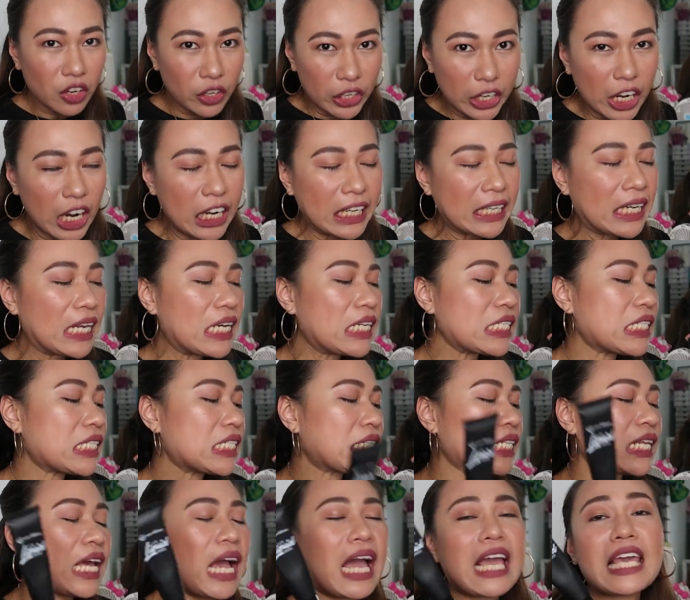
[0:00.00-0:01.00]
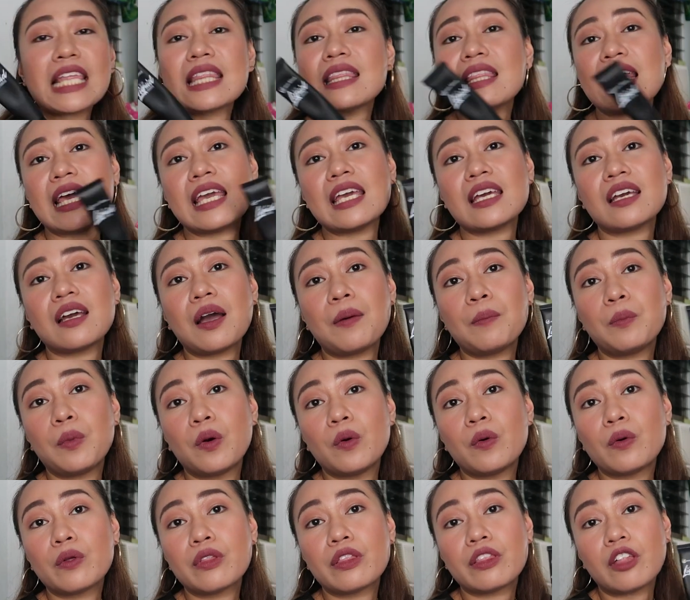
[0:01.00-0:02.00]
Regardless, I think
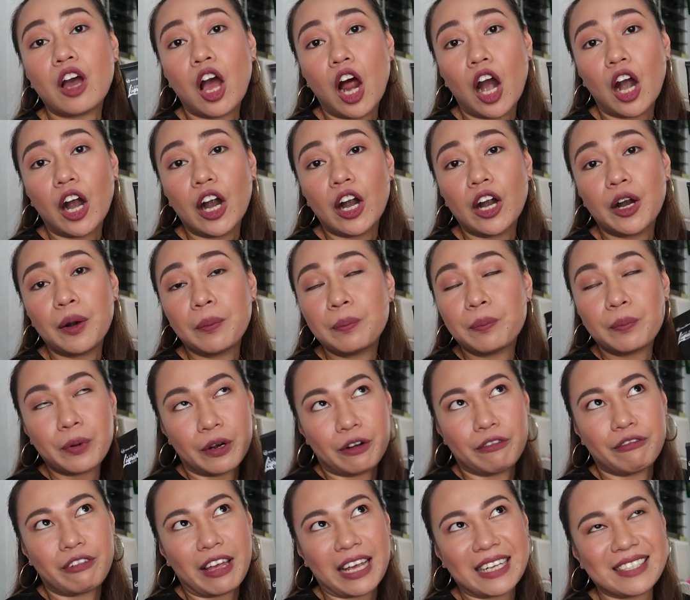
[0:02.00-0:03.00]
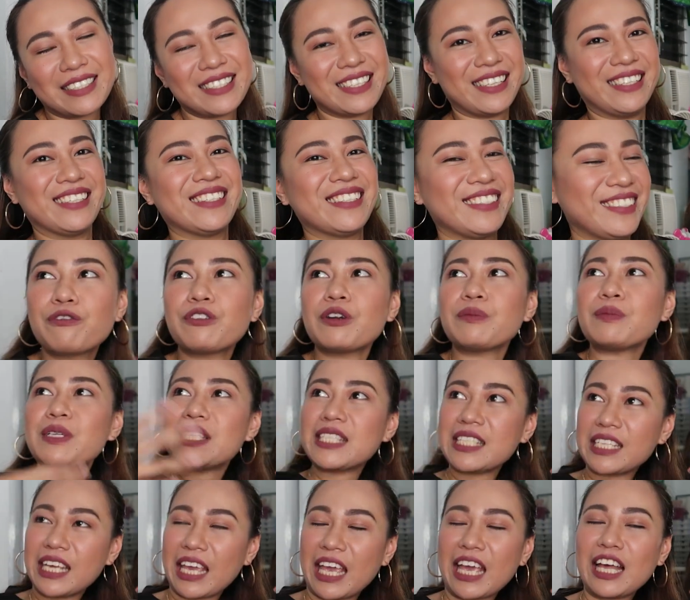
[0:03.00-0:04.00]
both are perfect. From
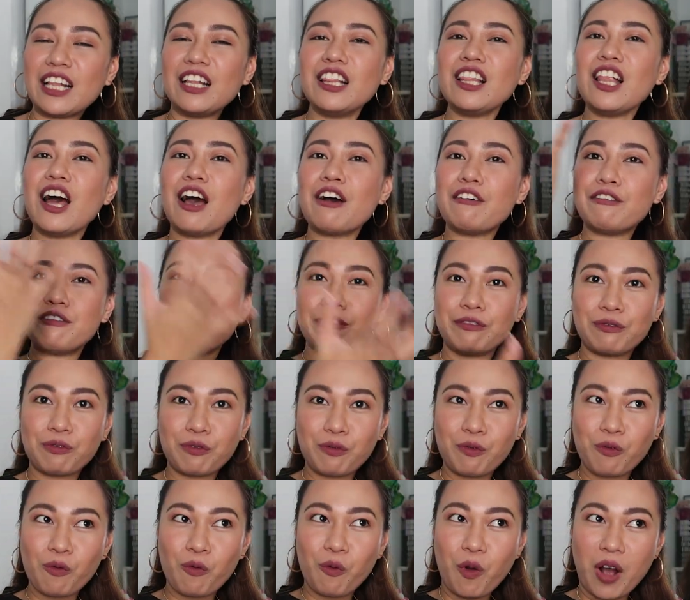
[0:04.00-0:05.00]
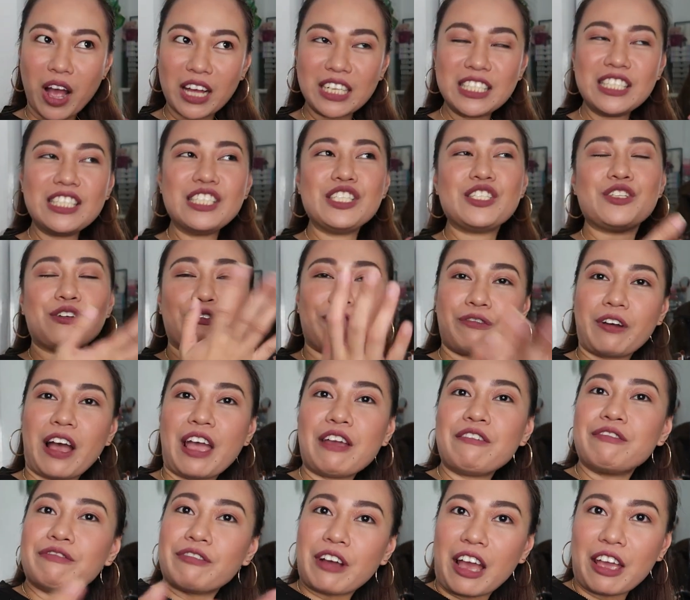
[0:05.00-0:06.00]
a scale of 1 to
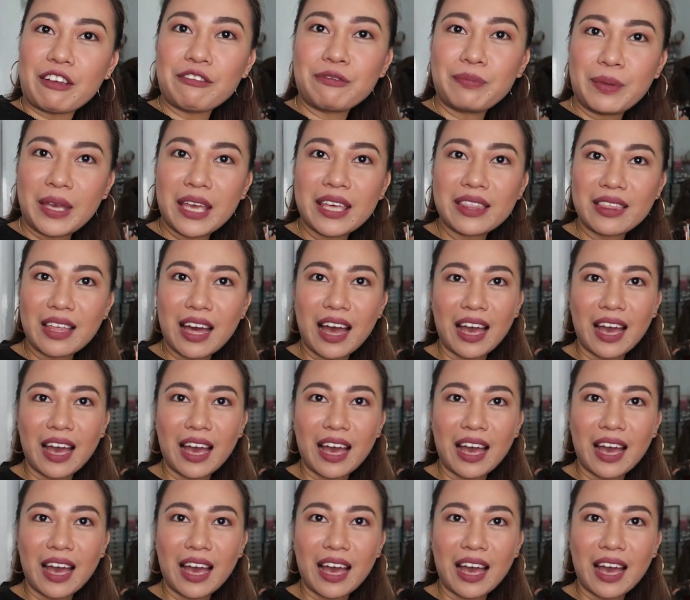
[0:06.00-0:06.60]
5, 5 being